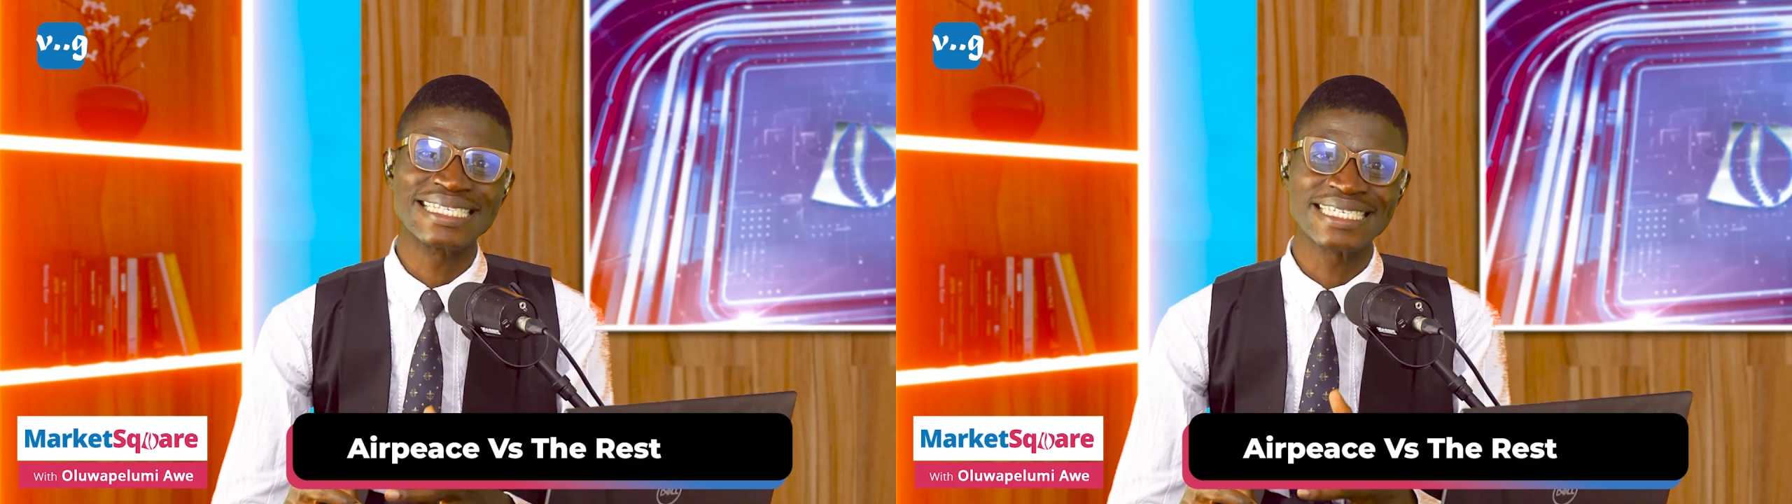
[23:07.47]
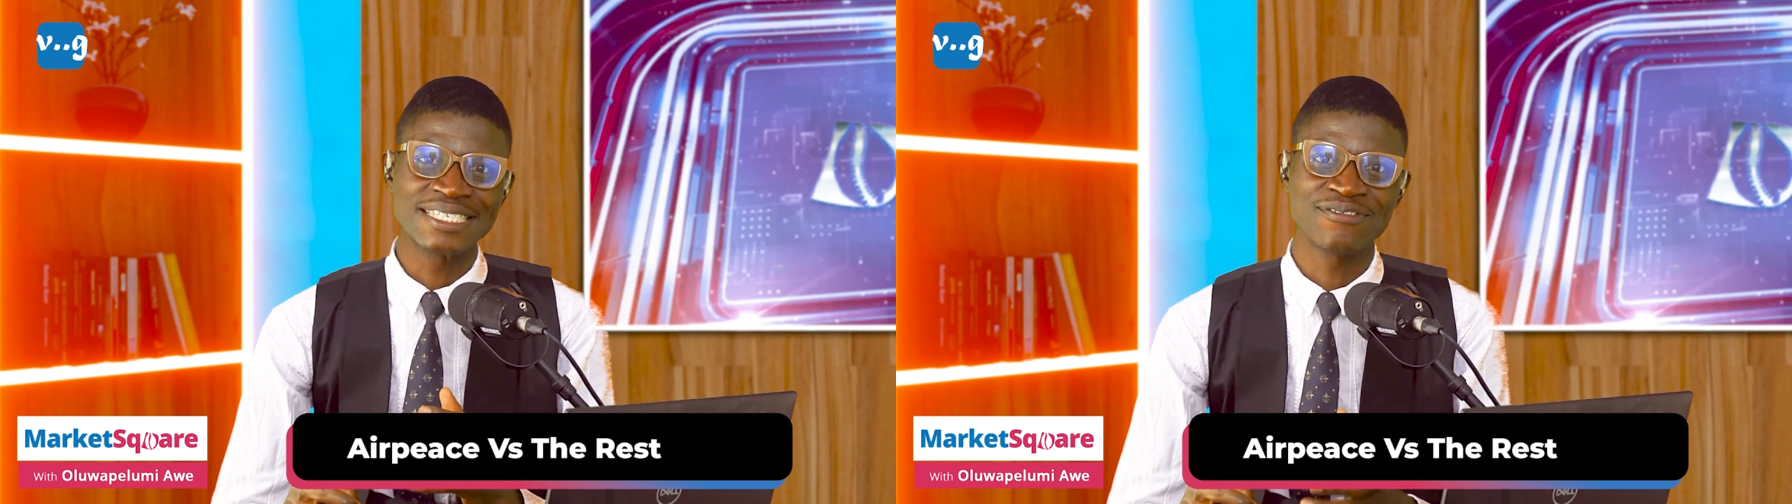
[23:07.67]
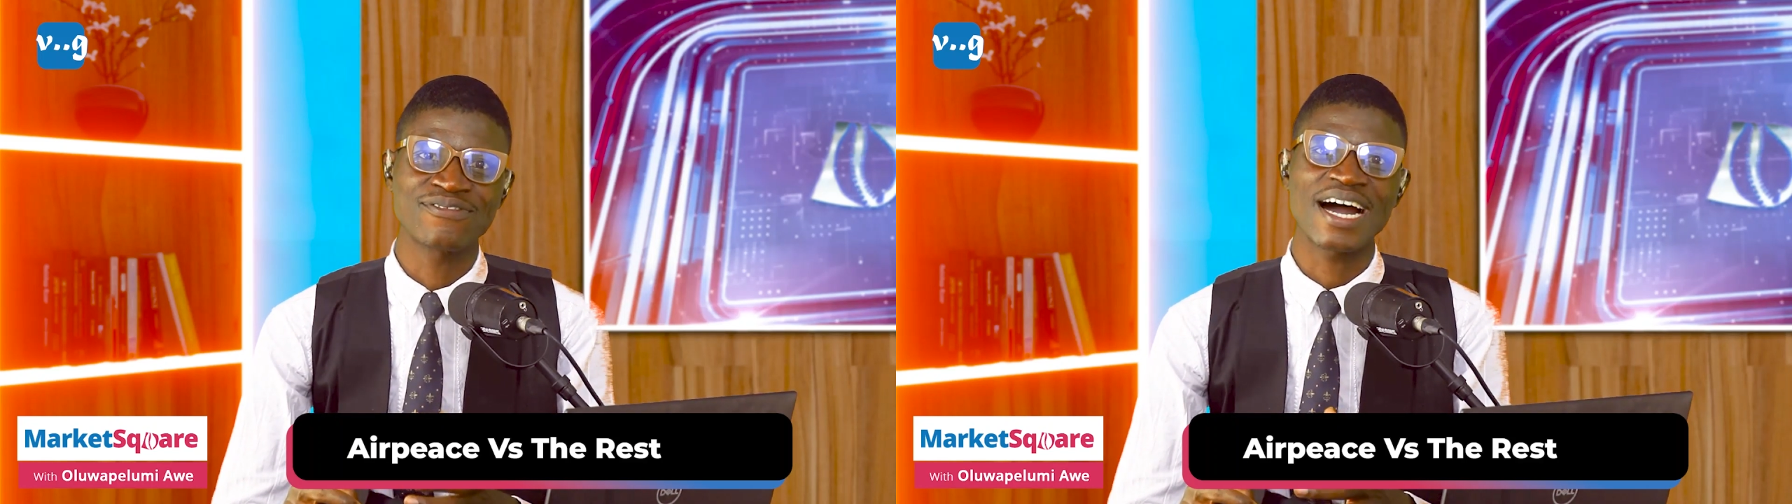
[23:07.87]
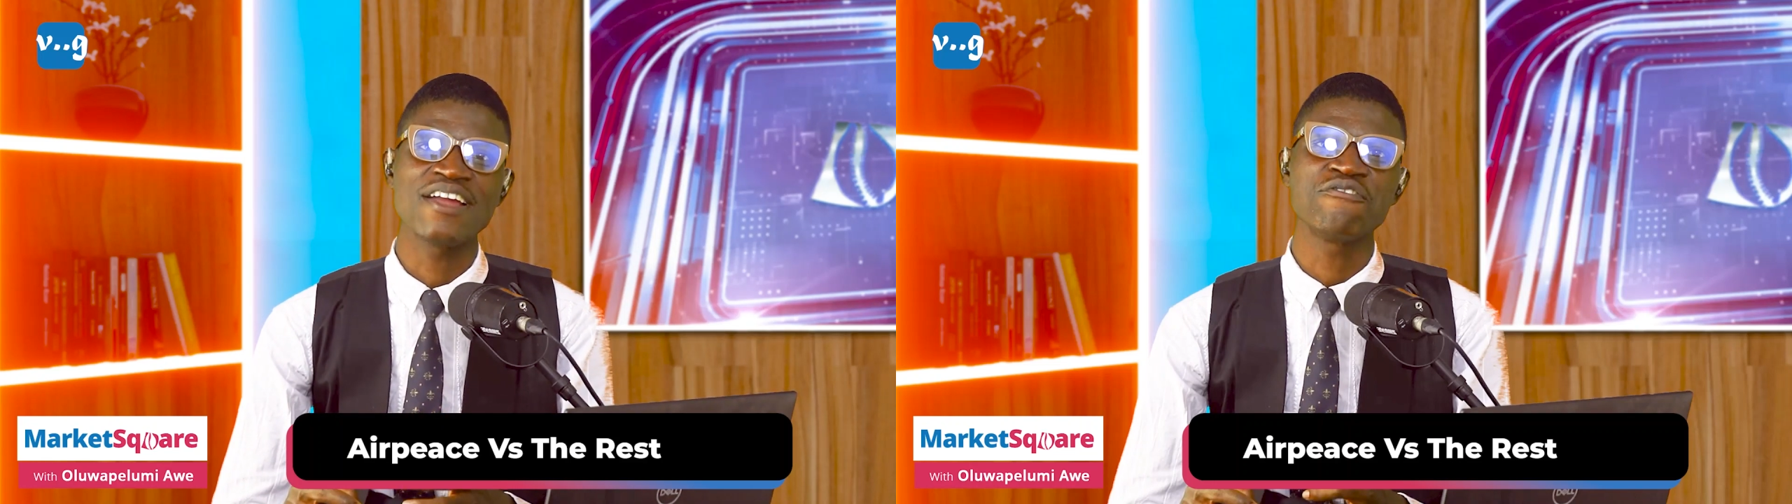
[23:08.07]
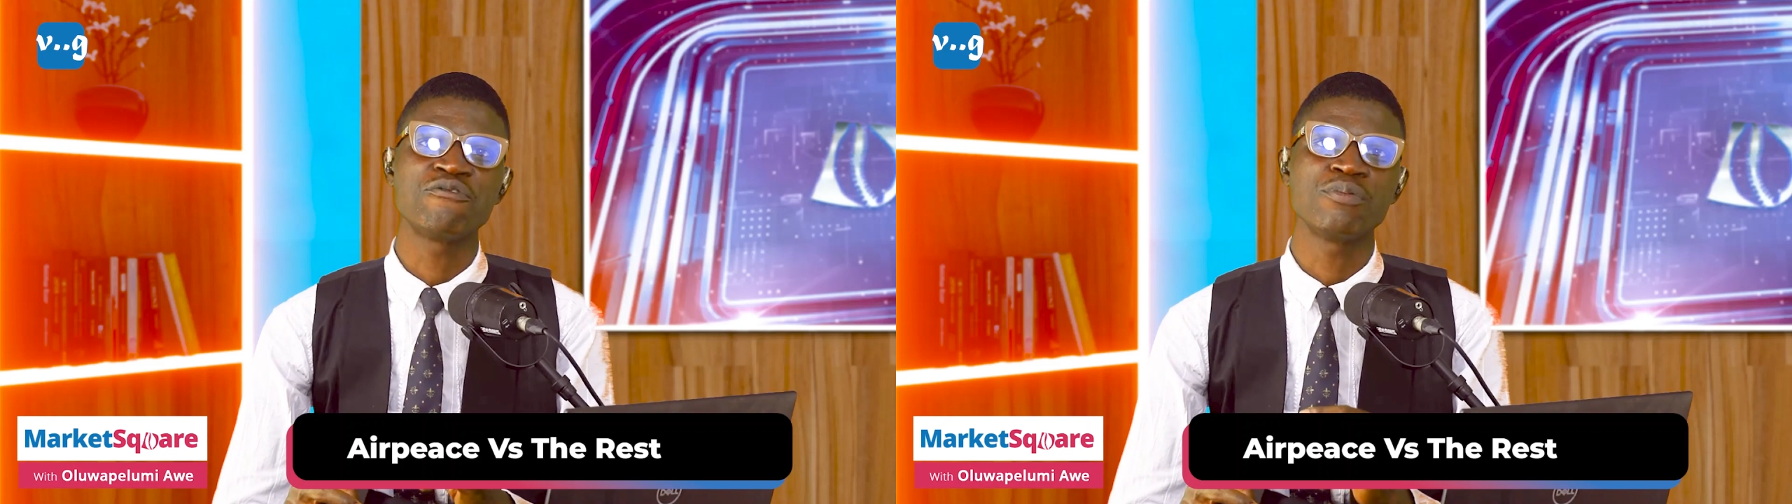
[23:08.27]

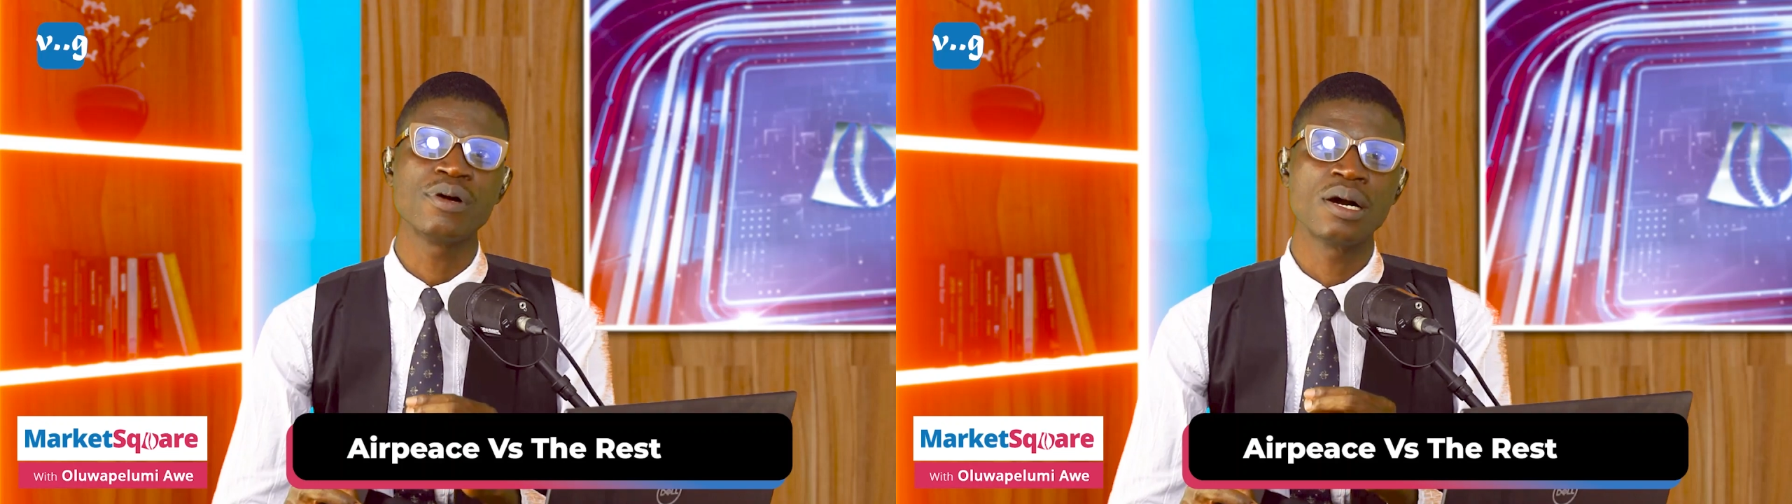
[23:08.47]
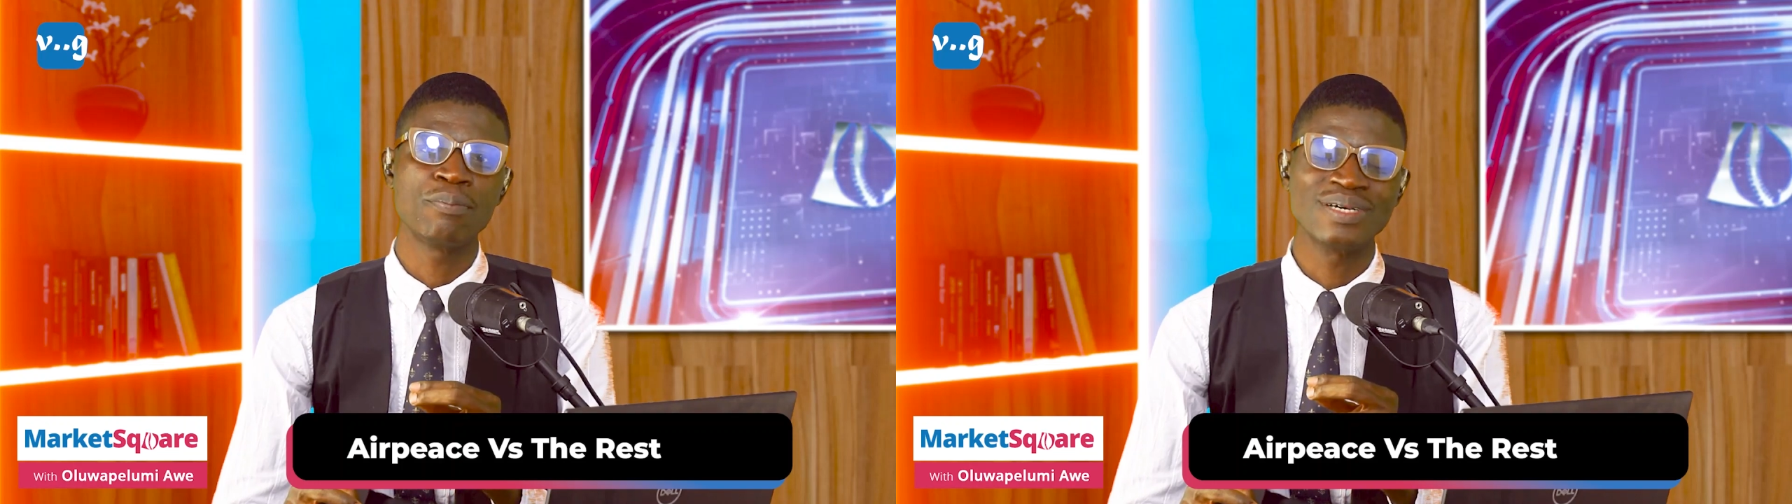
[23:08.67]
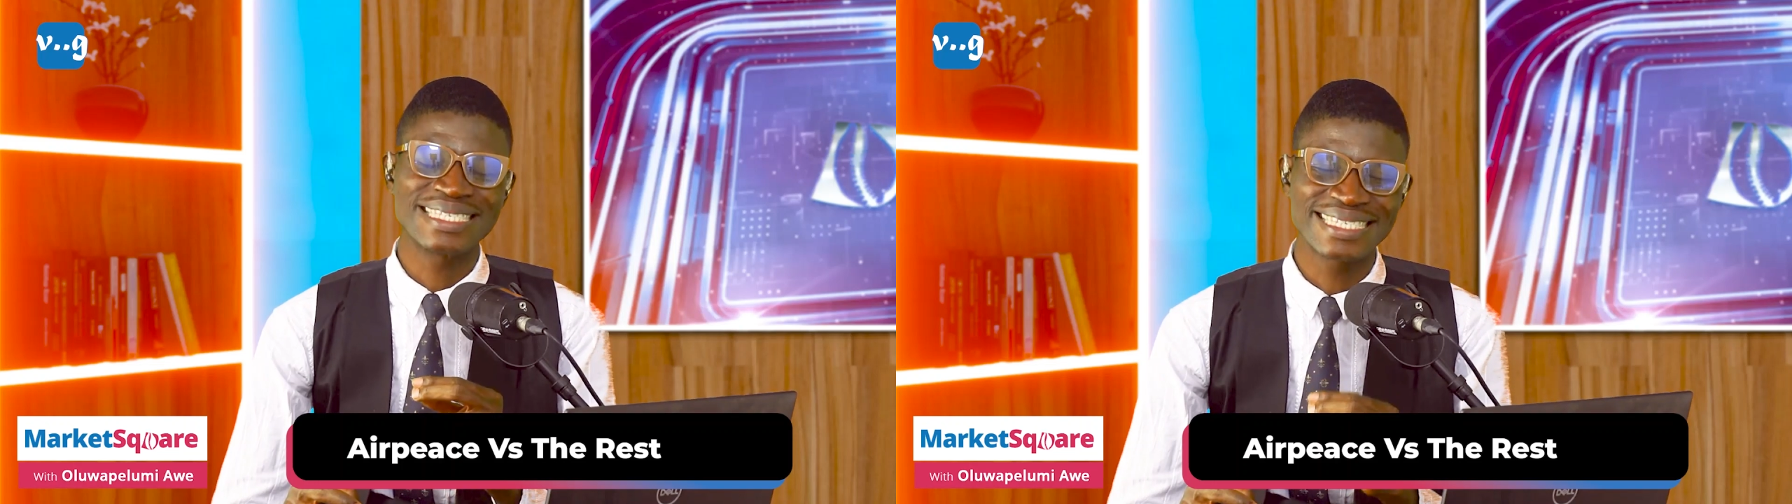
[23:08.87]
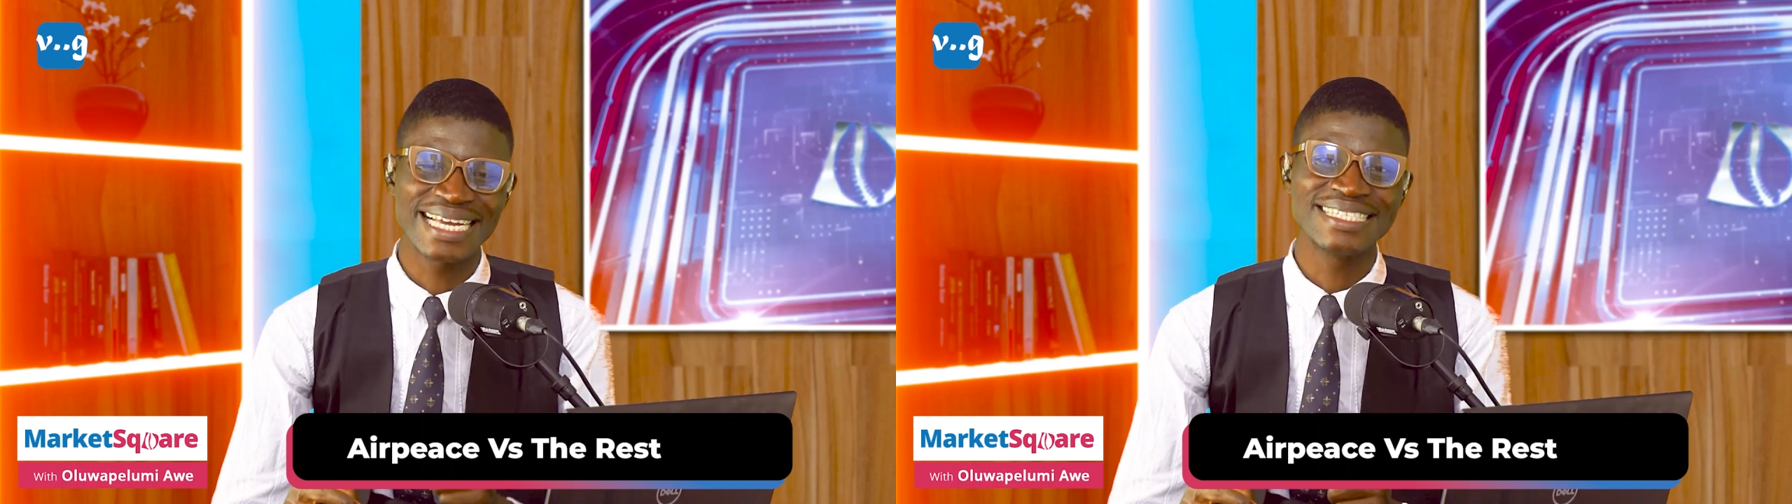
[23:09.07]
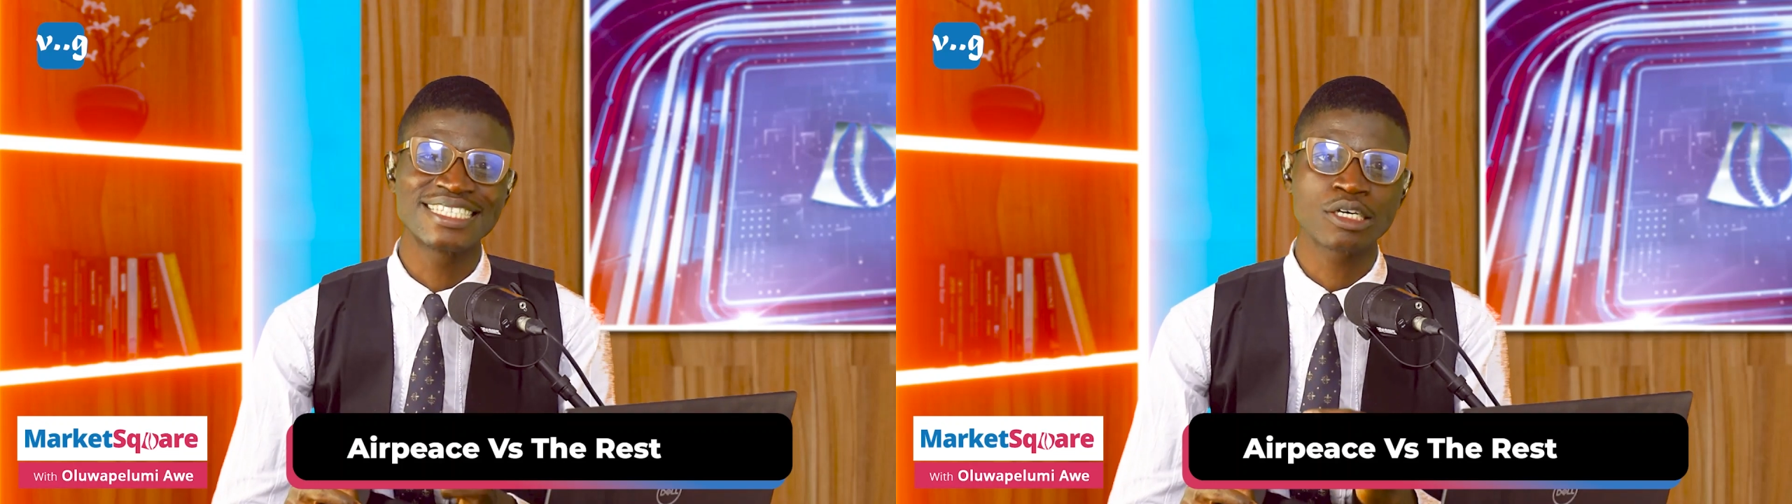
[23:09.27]

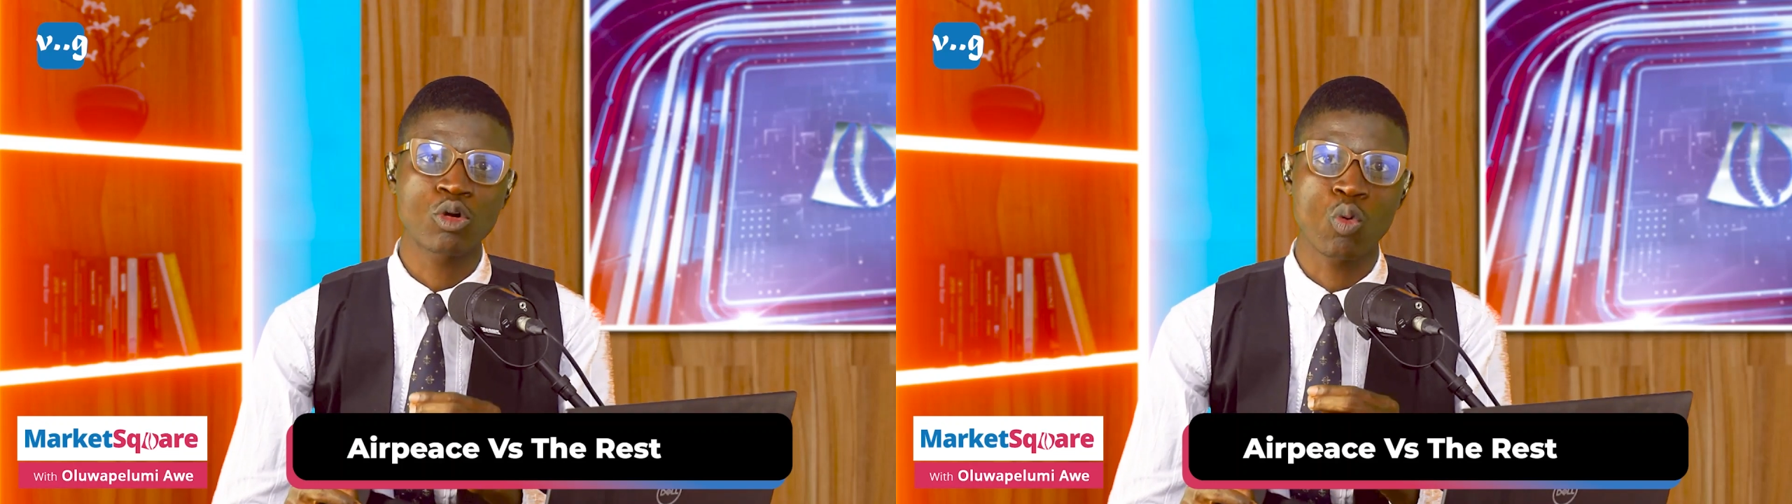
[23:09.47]
65%